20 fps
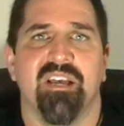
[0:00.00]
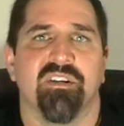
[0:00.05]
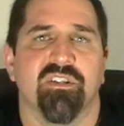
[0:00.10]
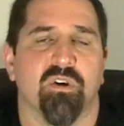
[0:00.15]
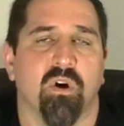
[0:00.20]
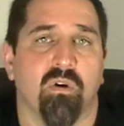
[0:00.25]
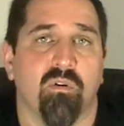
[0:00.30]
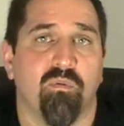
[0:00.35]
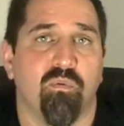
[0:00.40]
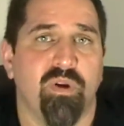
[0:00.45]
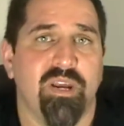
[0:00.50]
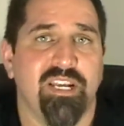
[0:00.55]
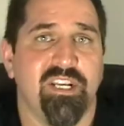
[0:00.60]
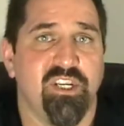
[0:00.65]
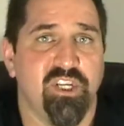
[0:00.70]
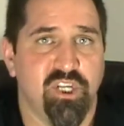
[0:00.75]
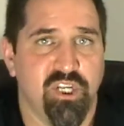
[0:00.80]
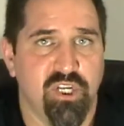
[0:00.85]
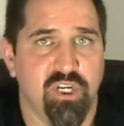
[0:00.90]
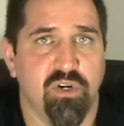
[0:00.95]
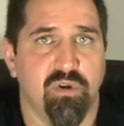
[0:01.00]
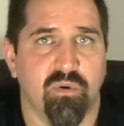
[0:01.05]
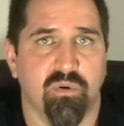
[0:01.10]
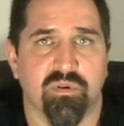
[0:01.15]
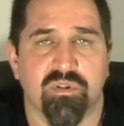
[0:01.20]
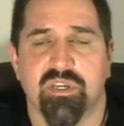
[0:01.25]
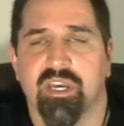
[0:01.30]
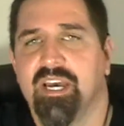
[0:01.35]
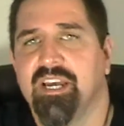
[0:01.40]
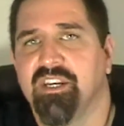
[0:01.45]
So if we
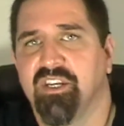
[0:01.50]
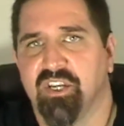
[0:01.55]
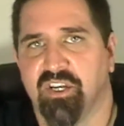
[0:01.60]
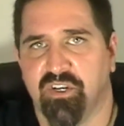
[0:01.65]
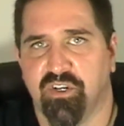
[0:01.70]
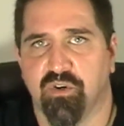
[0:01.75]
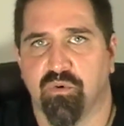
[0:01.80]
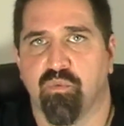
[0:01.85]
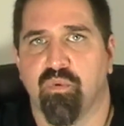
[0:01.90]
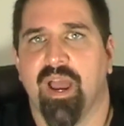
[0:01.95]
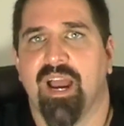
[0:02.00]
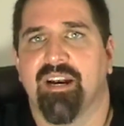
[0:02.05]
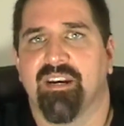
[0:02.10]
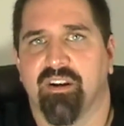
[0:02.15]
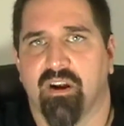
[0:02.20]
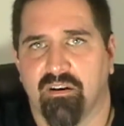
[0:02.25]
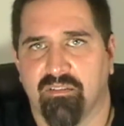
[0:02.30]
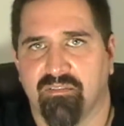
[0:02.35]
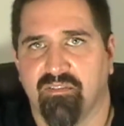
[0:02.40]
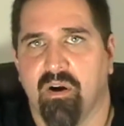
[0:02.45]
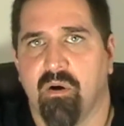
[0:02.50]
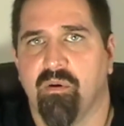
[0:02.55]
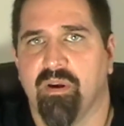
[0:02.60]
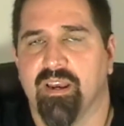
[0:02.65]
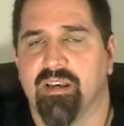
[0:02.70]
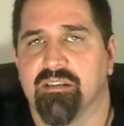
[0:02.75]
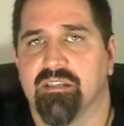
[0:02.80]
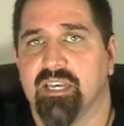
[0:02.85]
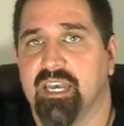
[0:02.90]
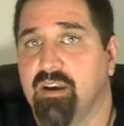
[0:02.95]
choose to direct our
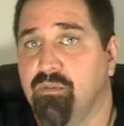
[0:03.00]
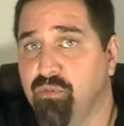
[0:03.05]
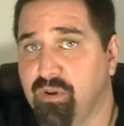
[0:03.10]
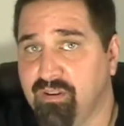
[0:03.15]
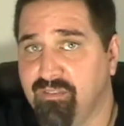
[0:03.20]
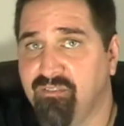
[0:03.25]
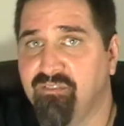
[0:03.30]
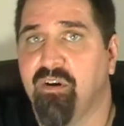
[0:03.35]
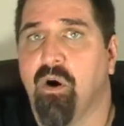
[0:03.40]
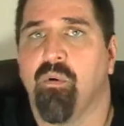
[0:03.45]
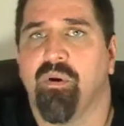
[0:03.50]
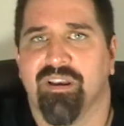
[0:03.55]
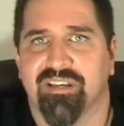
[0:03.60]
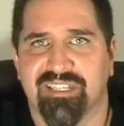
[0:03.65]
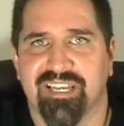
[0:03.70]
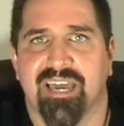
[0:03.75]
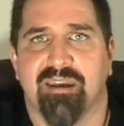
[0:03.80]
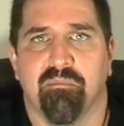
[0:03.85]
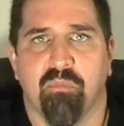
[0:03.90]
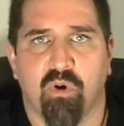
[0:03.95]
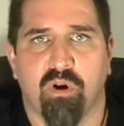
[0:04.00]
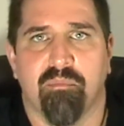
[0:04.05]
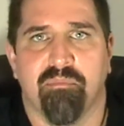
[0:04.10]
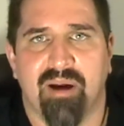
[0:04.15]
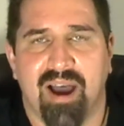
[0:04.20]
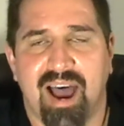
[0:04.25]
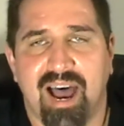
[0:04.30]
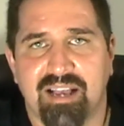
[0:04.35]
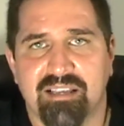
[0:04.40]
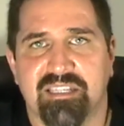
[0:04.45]
focus, if we focus on more
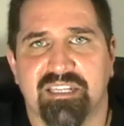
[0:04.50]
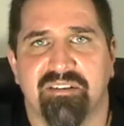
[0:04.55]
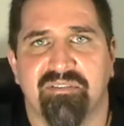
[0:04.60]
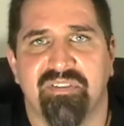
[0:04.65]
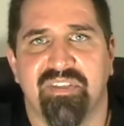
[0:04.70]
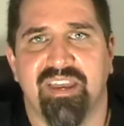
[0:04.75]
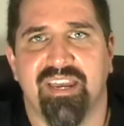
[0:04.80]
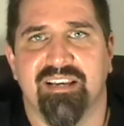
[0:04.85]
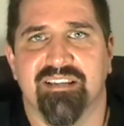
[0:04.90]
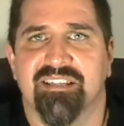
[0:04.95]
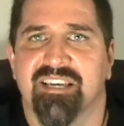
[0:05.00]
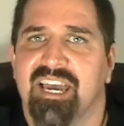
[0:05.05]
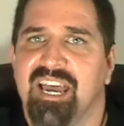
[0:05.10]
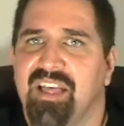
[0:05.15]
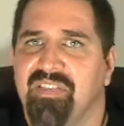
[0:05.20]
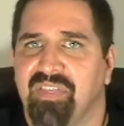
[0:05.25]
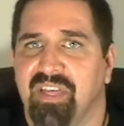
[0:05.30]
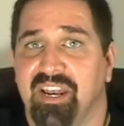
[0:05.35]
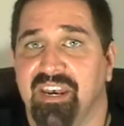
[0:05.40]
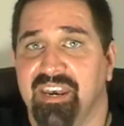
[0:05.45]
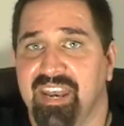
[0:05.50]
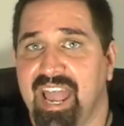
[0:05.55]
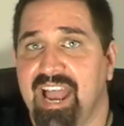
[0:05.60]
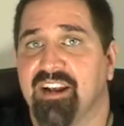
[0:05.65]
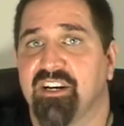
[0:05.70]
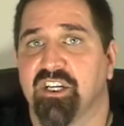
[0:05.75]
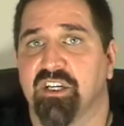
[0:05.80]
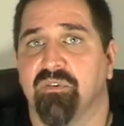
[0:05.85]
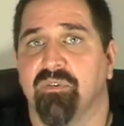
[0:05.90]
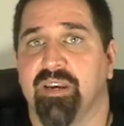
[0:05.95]
positive things, then
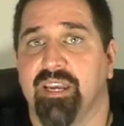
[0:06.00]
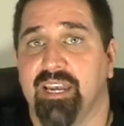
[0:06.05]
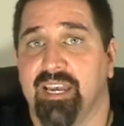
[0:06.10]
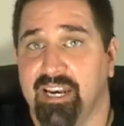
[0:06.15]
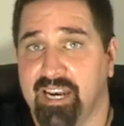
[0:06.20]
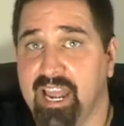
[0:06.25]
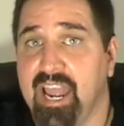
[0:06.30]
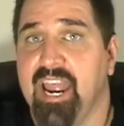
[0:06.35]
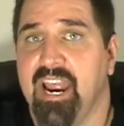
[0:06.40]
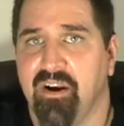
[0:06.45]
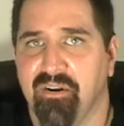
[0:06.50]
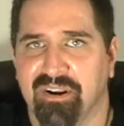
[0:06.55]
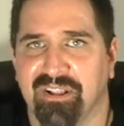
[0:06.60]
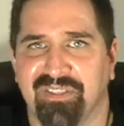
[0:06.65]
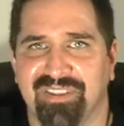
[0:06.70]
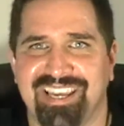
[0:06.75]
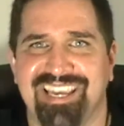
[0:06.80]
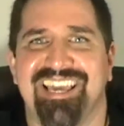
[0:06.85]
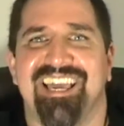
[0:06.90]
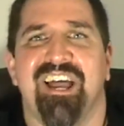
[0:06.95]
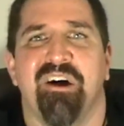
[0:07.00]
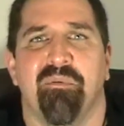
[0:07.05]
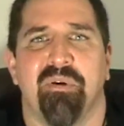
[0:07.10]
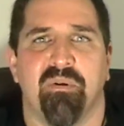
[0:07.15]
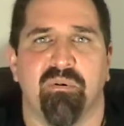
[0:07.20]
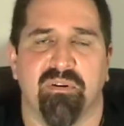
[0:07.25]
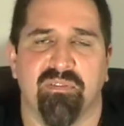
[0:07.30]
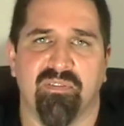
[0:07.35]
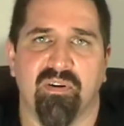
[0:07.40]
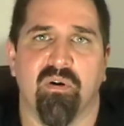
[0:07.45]
naturally, inherently,
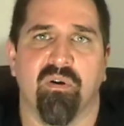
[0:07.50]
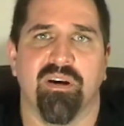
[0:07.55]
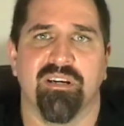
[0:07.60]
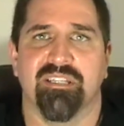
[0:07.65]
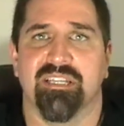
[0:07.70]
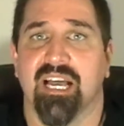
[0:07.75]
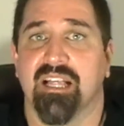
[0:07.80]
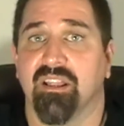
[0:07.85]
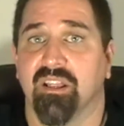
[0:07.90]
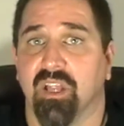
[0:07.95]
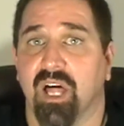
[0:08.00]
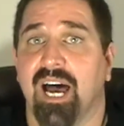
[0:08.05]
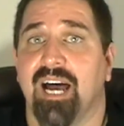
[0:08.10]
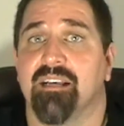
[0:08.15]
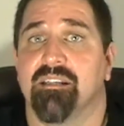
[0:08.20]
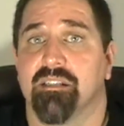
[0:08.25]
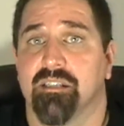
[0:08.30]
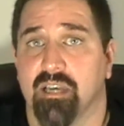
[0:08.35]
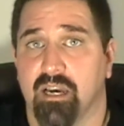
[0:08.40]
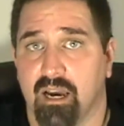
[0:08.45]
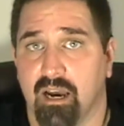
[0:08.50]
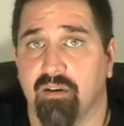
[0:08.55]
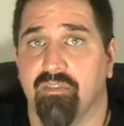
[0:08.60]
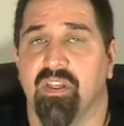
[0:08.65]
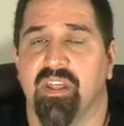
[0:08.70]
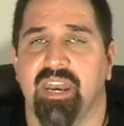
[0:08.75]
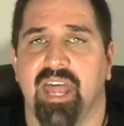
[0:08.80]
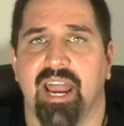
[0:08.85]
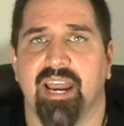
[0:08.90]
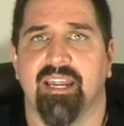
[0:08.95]
we will focus on less of
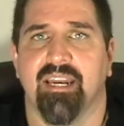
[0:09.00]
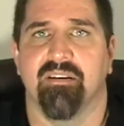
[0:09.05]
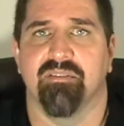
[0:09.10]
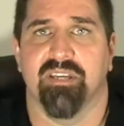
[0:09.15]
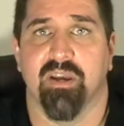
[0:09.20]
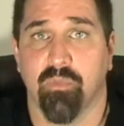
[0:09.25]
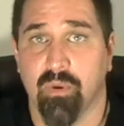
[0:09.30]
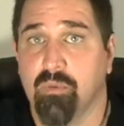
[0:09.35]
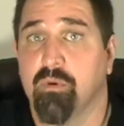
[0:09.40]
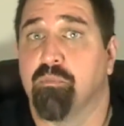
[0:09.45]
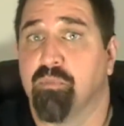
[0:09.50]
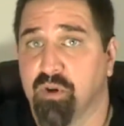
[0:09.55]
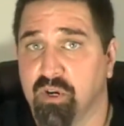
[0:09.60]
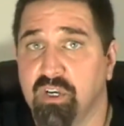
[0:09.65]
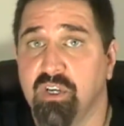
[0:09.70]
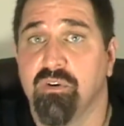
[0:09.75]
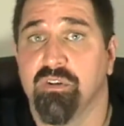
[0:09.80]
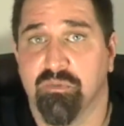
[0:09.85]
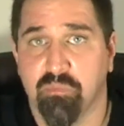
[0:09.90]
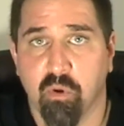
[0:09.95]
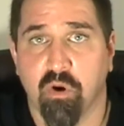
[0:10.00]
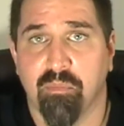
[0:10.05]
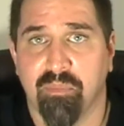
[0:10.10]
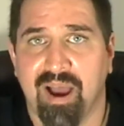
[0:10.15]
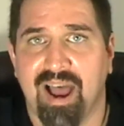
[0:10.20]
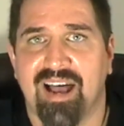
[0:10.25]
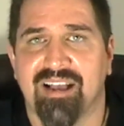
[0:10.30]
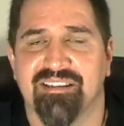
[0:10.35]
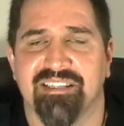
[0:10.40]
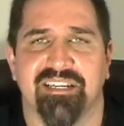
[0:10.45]
the negatives and we will produce more
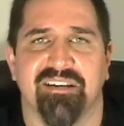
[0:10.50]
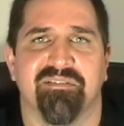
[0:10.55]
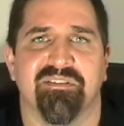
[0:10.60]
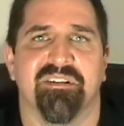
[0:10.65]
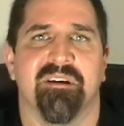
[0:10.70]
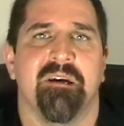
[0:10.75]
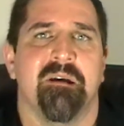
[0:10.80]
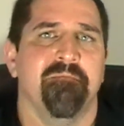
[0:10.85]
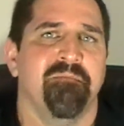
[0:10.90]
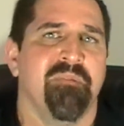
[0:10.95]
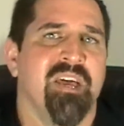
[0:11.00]
positives.